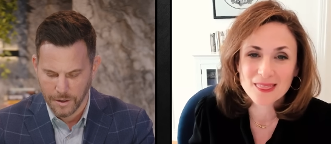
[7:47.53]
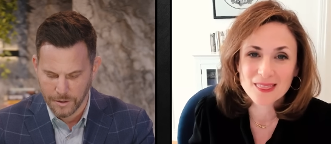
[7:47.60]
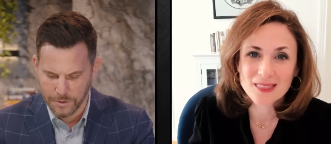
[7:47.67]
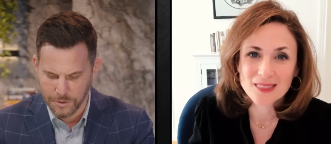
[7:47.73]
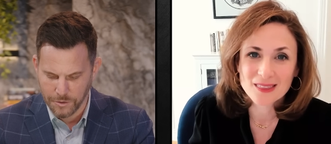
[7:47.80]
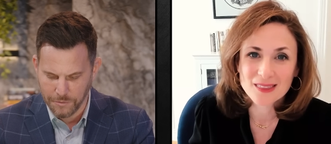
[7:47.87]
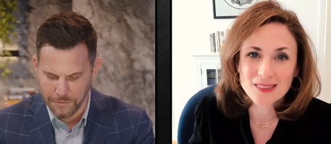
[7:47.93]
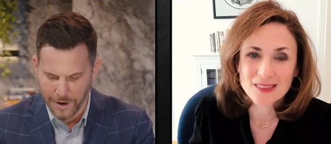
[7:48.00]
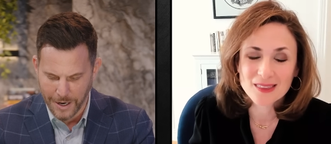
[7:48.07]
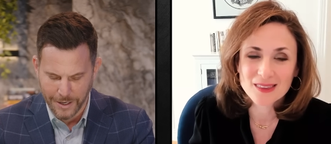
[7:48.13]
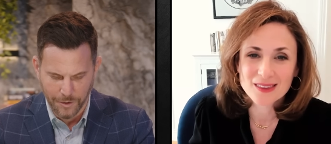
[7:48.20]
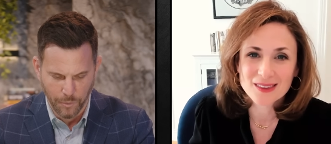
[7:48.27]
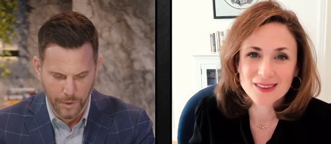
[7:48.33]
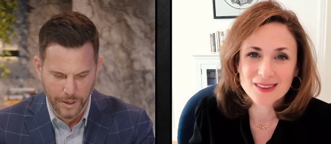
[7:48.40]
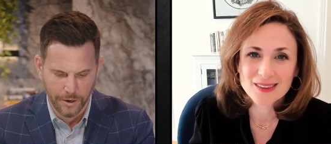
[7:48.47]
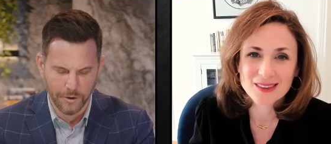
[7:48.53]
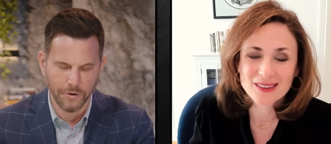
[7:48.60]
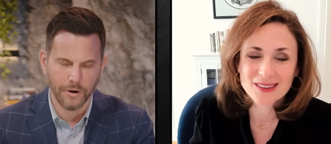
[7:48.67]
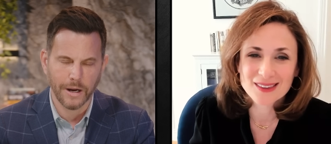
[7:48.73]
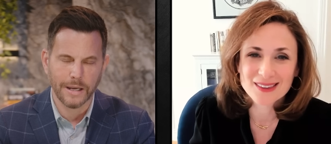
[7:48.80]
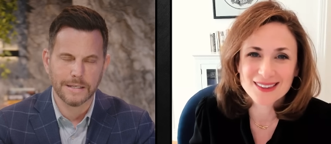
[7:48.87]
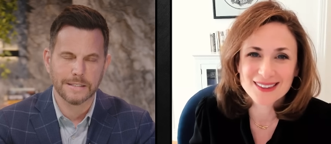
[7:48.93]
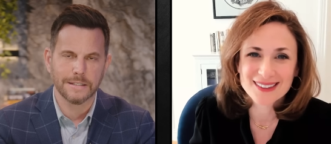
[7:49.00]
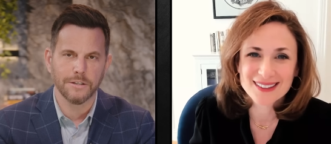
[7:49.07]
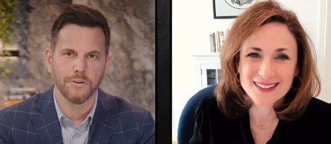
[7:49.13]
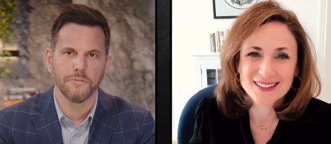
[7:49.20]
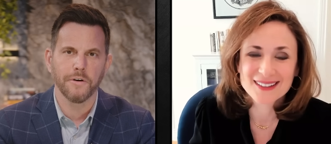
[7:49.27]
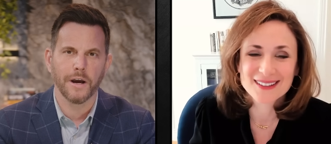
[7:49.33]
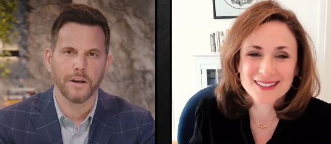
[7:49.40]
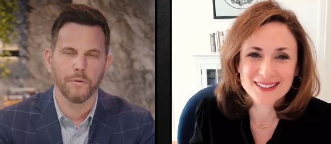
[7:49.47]
Speaker 1: Do you find it weird, or I guess did
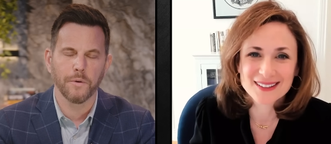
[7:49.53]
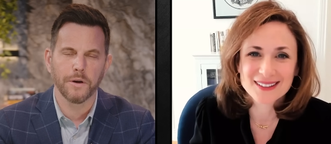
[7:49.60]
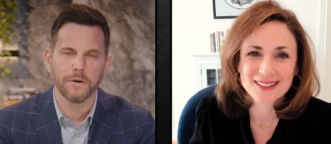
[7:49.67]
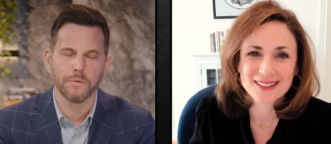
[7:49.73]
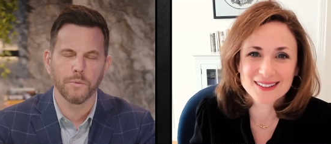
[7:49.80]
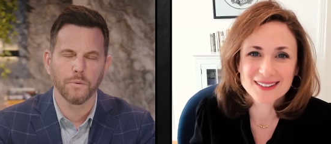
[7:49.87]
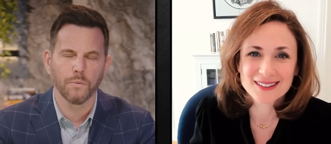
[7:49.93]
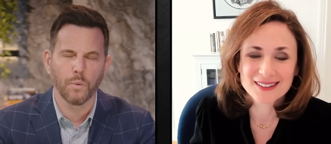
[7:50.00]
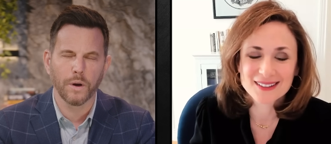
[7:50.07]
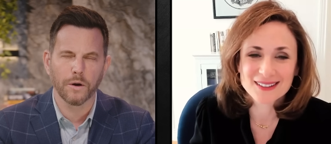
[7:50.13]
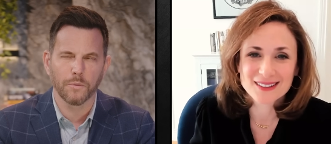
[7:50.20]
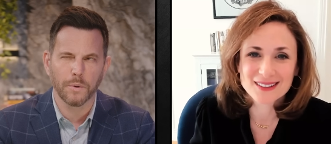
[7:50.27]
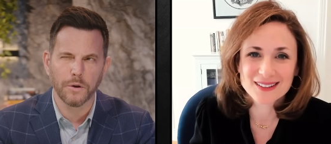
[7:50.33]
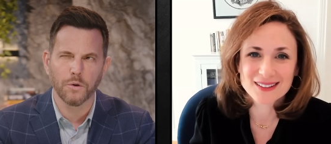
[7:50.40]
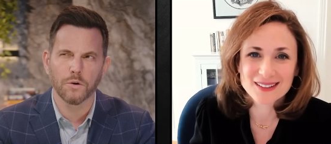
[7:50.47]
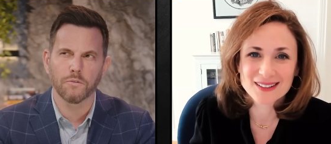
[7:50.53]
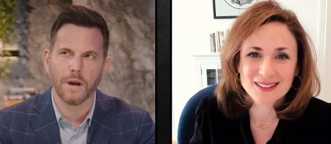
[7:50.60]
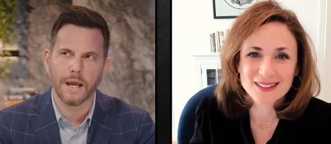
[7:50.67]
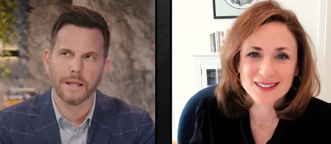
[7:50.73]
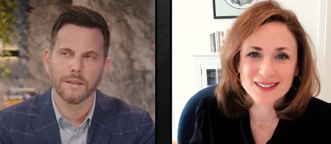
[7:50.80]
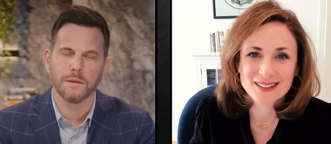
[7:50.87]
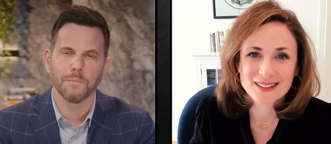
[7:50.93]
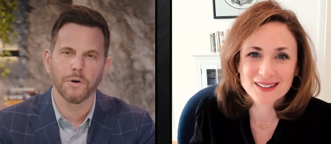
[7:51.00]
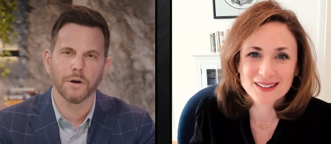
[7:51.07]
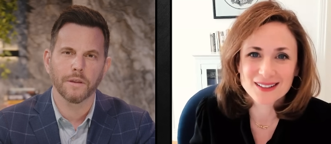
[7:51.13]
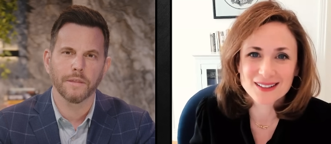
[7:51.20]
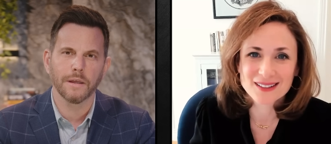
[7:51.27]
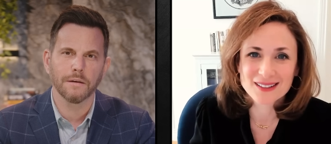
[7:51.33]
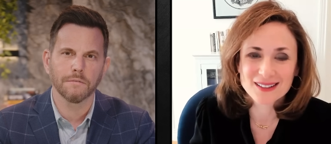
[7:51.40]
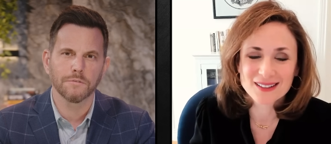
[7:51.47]
you find it weird when you were writing the book,
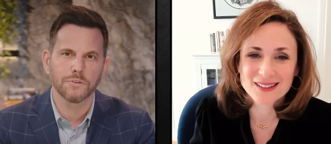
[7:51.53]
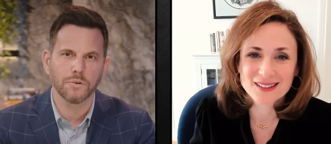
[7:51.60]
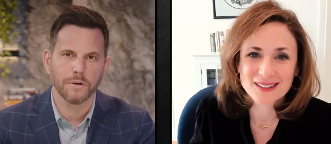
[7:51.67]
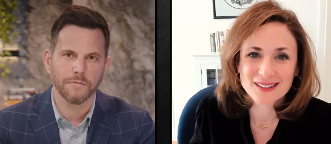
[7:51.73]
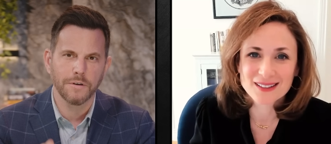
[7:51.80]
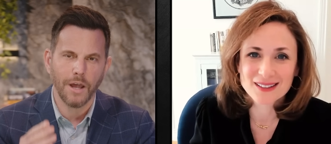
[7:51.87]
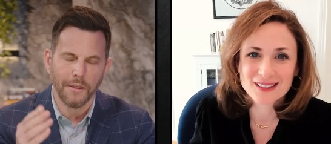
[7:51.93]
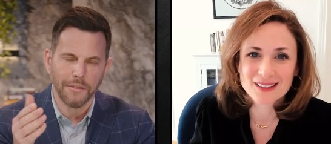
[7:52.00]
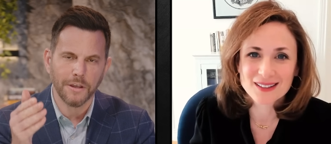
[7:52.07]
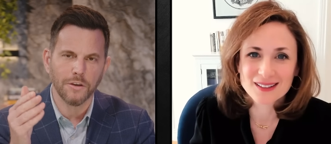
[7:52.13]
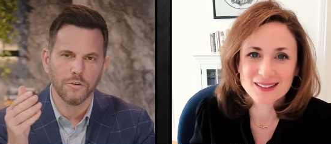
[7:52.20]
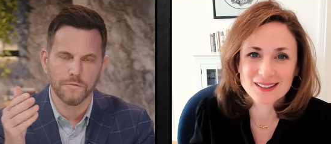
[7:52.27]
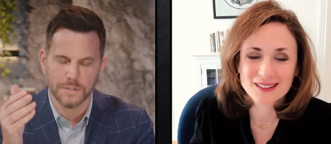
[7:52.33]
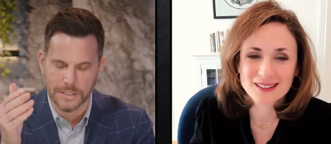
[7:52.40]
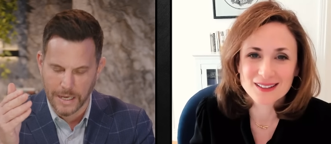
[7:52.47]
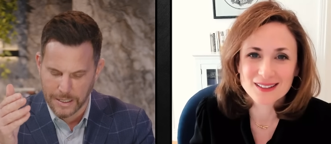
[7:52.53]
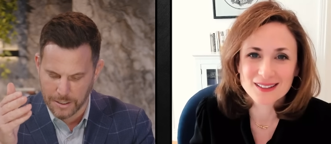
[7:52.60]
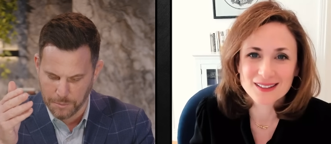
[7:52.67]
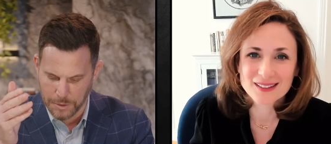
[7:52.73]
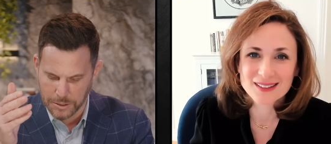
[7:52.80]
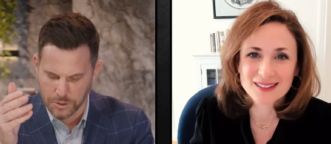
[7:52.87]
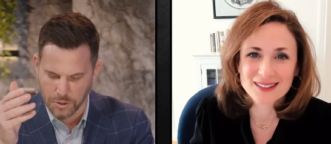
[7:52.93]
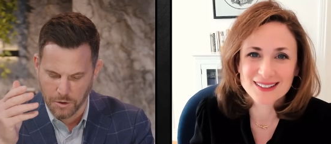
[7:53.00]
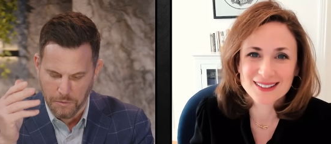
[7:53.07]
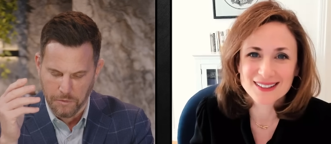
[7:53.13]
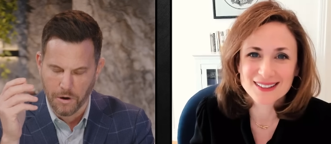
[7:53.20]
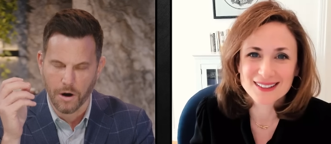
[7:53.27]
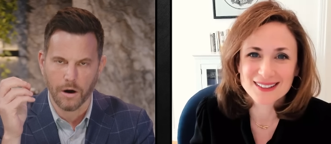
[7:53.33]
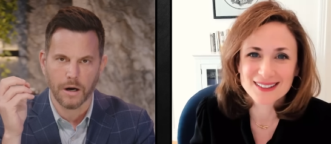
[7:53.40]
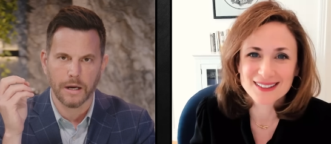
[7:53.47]
that sort of nothing you've said to me so
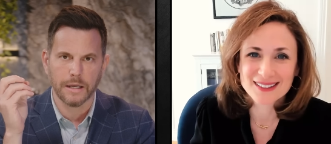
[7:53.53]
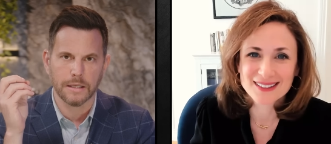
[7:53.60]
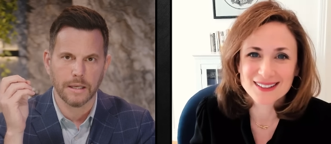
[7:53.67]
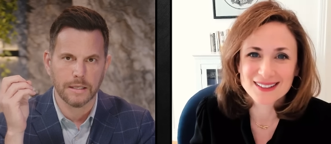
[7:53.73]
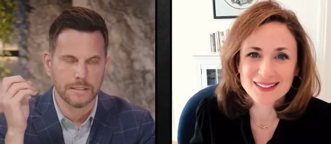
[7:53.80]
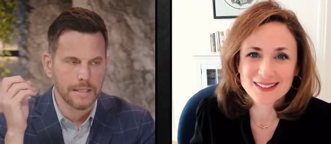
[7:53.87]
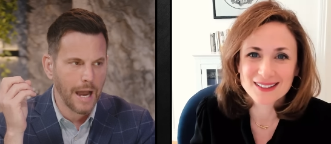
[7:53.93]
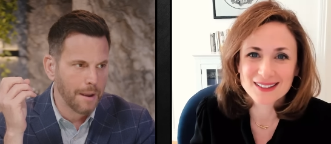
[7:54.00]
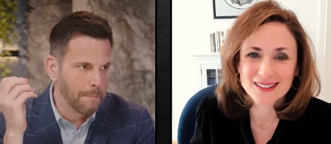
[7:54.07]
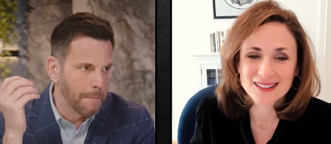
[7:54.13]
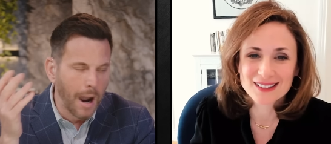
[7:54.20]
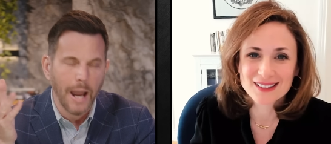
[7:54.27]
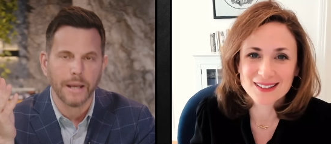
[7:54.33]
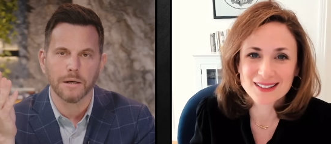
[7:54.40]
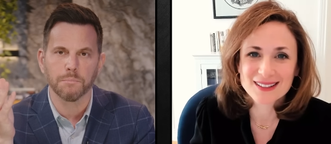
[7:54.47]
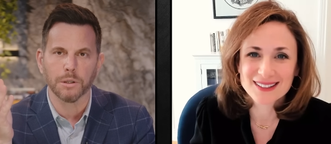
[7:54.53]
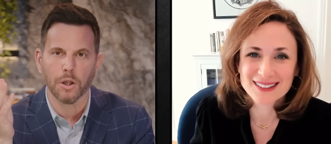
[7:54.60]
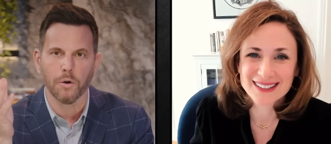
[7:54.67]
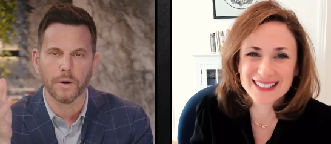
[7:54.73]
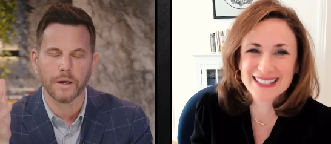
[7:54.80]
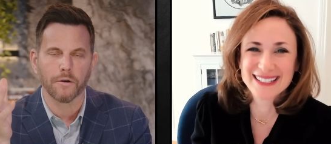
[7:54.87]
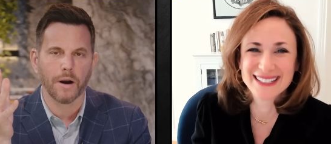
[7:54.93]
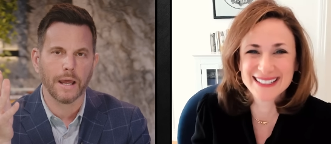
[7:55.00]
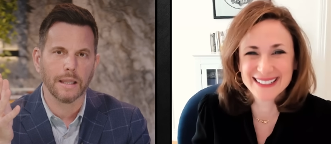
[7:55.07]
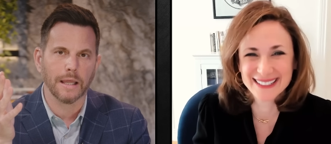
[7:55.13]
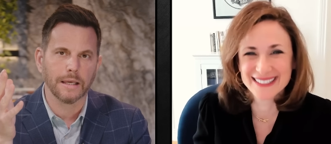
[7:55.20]
far, it's not mind-blowing, right?